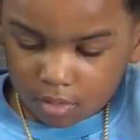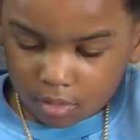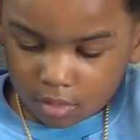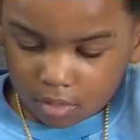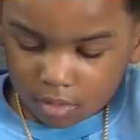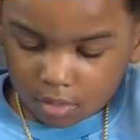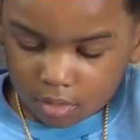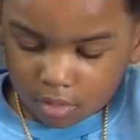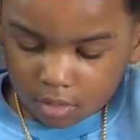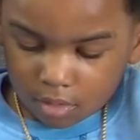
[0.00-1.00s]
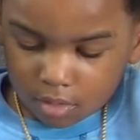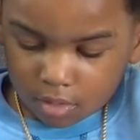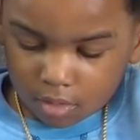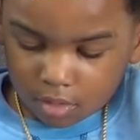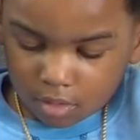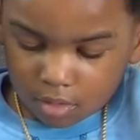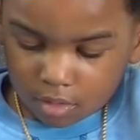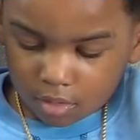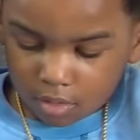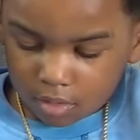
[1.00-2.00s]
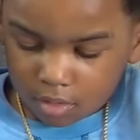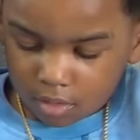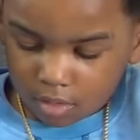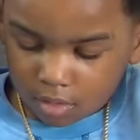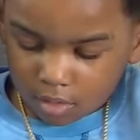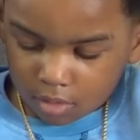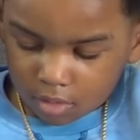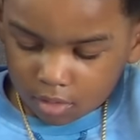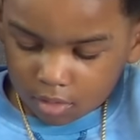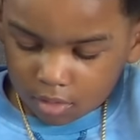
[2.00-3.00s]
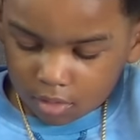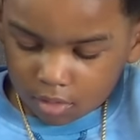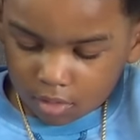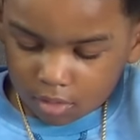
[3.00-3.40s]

This person isn't speaking.